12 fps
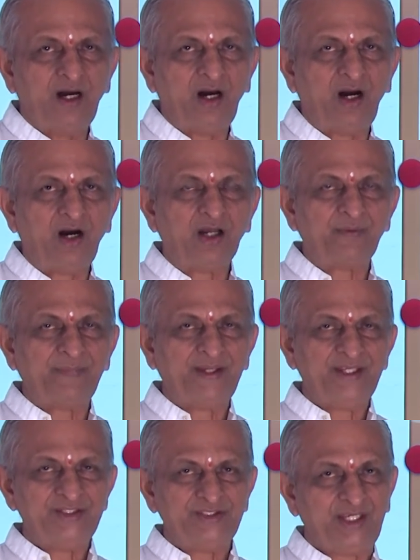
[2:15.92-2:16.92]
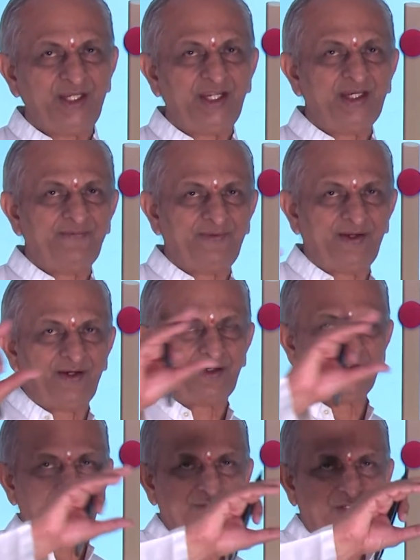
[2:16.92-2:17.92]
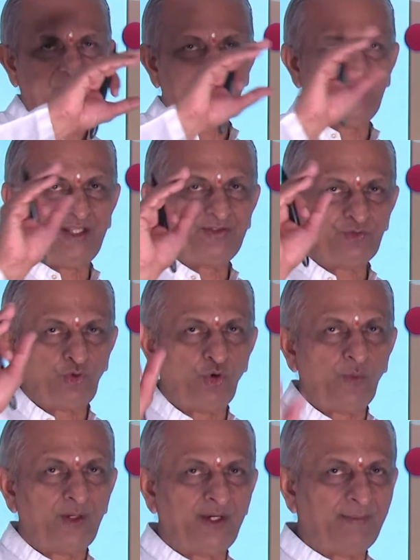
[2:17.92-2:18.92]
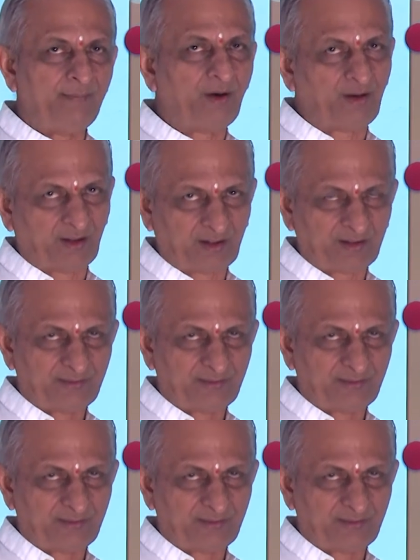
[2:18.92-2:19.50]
or by sharing of electrons called as covalent bond.